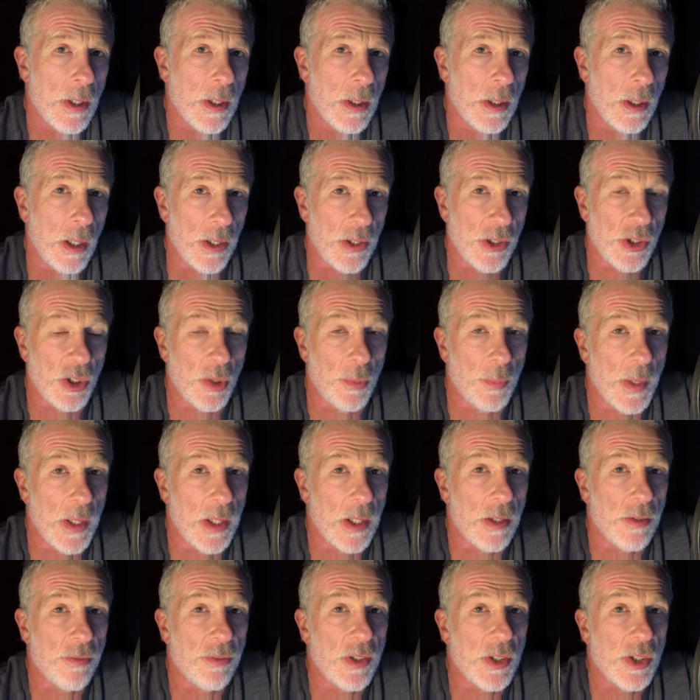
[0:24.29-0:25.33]
like so
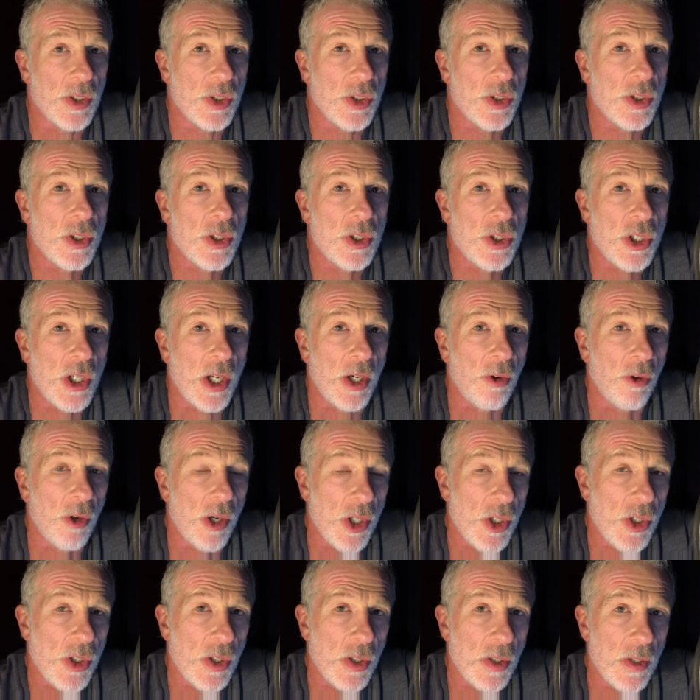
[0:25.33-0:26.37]
many of his
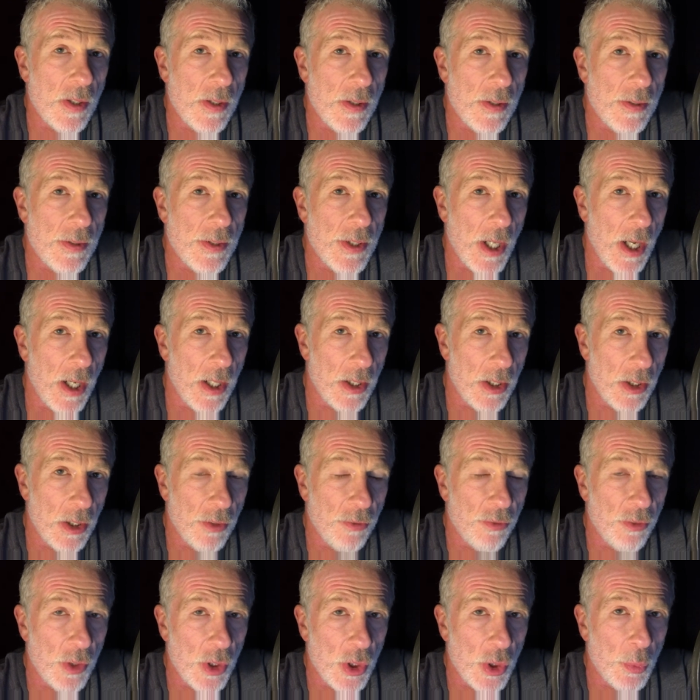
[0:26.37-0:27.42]
generation, died in the
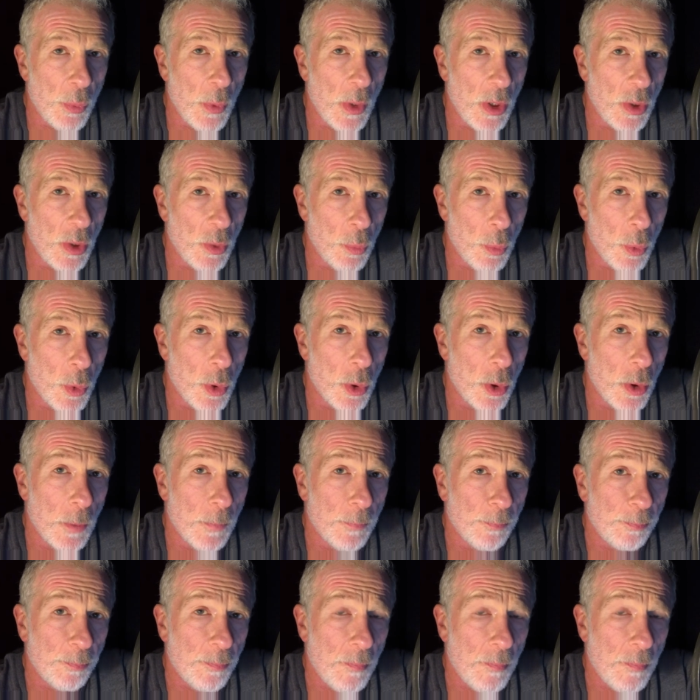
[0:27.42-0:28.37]
First World War